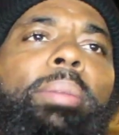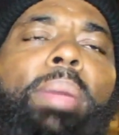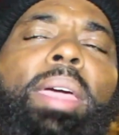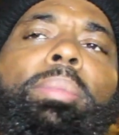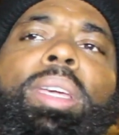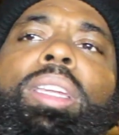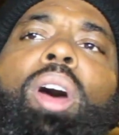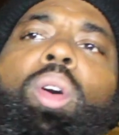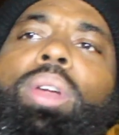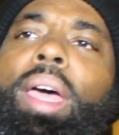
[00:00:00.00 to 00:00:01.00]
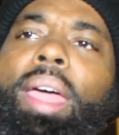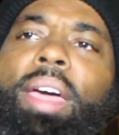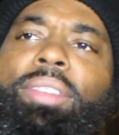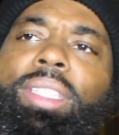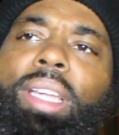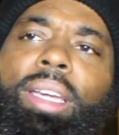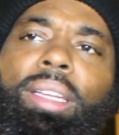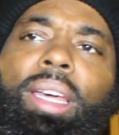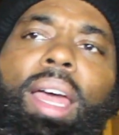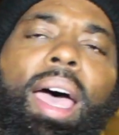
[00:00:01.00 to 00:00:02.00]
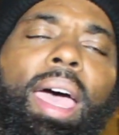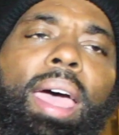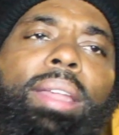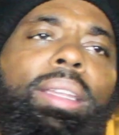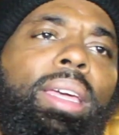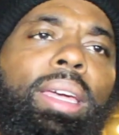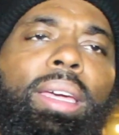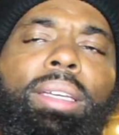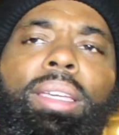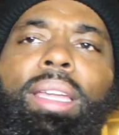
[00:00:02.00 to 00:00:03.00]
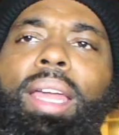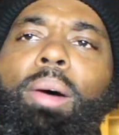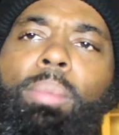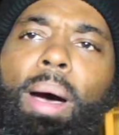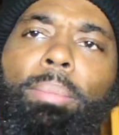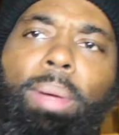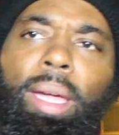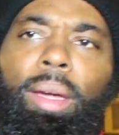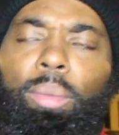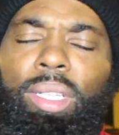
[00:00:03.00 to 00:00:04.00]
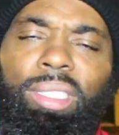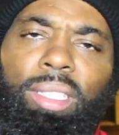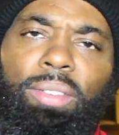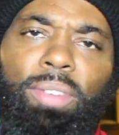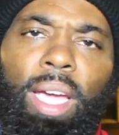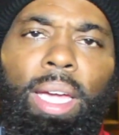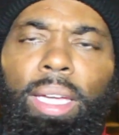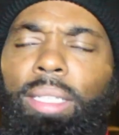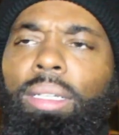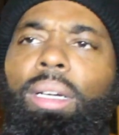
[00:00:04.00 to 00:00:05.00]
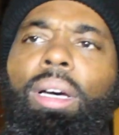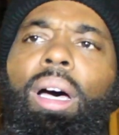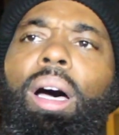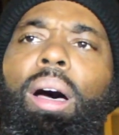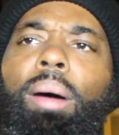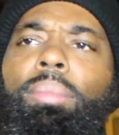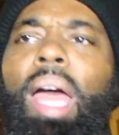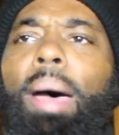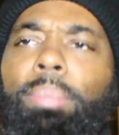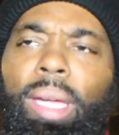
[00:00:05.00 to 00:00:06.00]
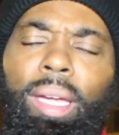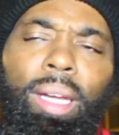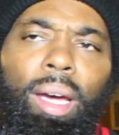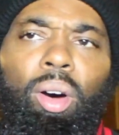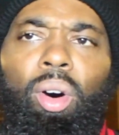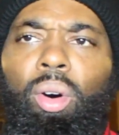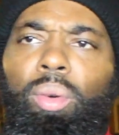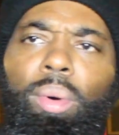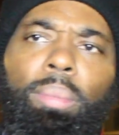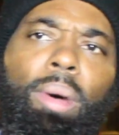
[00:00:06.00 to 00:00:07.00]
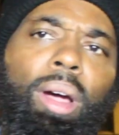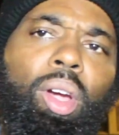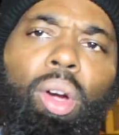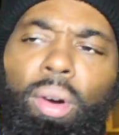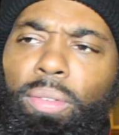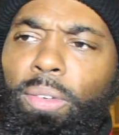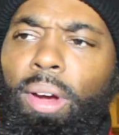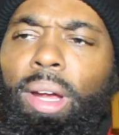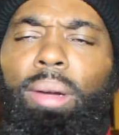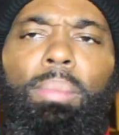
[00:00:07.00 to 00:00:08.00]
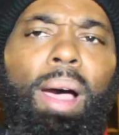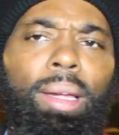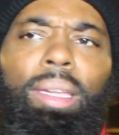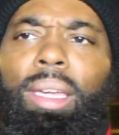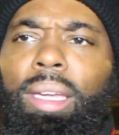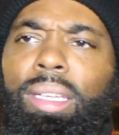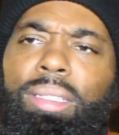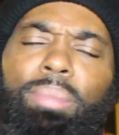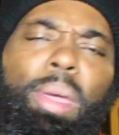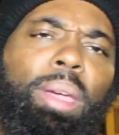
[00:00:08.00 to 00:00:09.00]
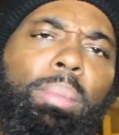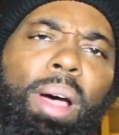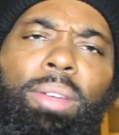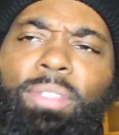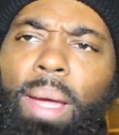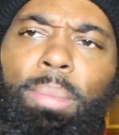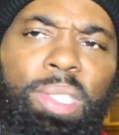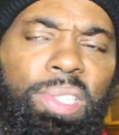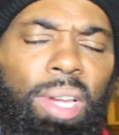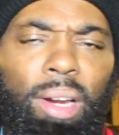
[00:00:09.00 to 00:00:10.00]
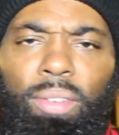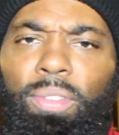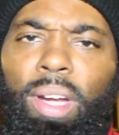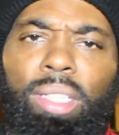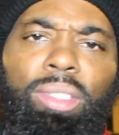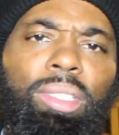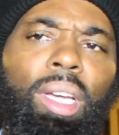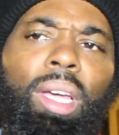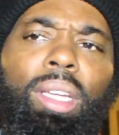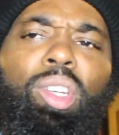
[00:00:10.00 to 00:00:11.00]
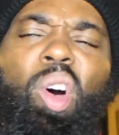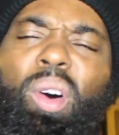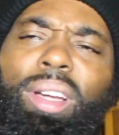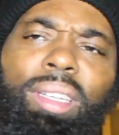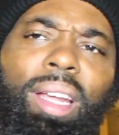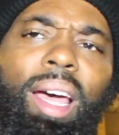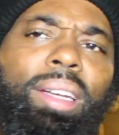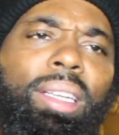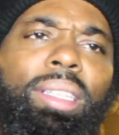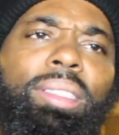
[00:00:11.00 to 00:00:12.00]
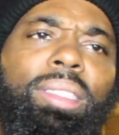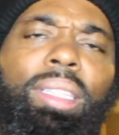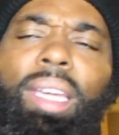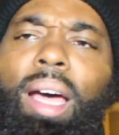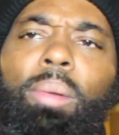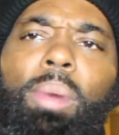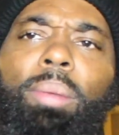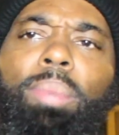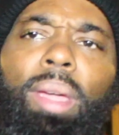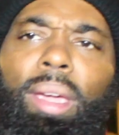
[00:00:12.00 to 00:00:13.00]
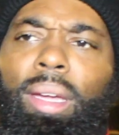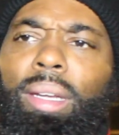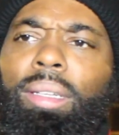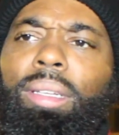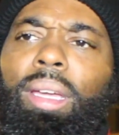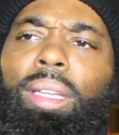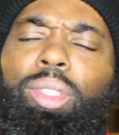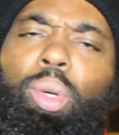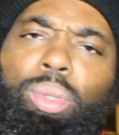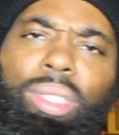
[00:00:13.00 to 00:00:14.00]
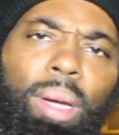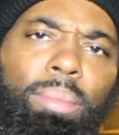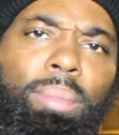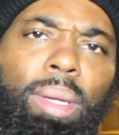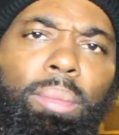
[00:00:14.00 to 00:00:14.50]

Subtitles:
It made me know that everything that I had did, getting out my bed, wasn't in vain. Not being at home with my girlfriend or my kids and making my family sacrifice, knowing that I needed to get out my bed and do something.